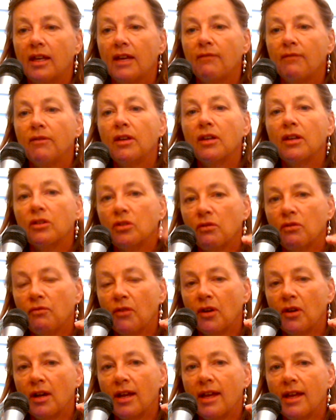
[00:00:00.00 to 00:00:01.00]
If you get too
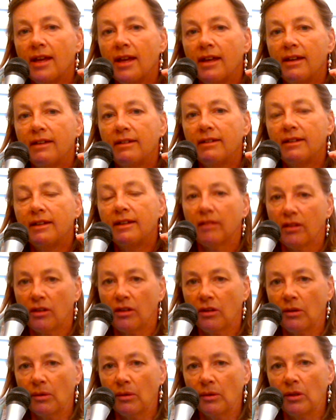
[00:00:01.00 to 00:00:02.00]
far ahead,
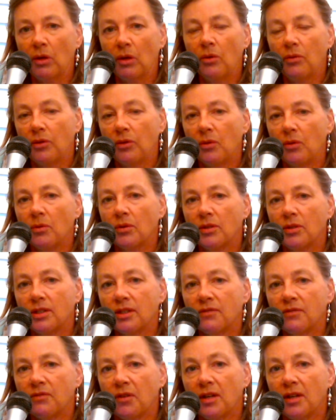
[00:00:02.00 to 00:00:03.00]
you load the horse's
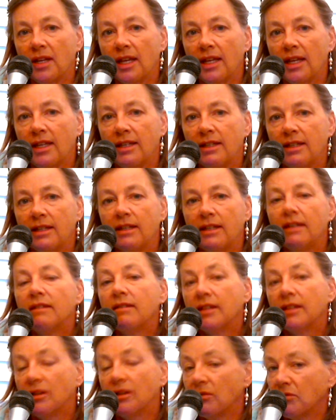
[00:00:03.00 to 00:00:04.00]
front end.
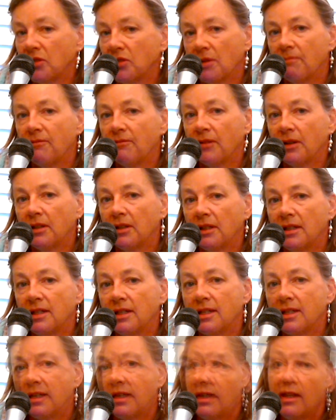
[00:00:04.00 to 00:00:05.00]
They don't jump very
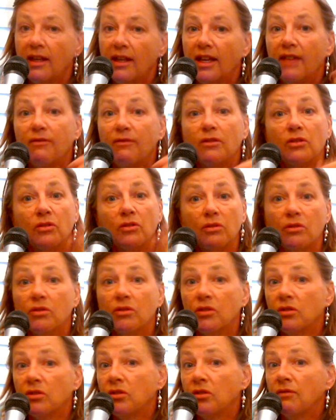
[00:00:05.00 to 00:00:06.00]
nicely. If your shoulders
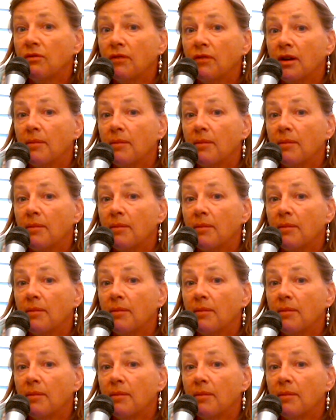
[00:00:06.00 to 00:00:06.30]
are too far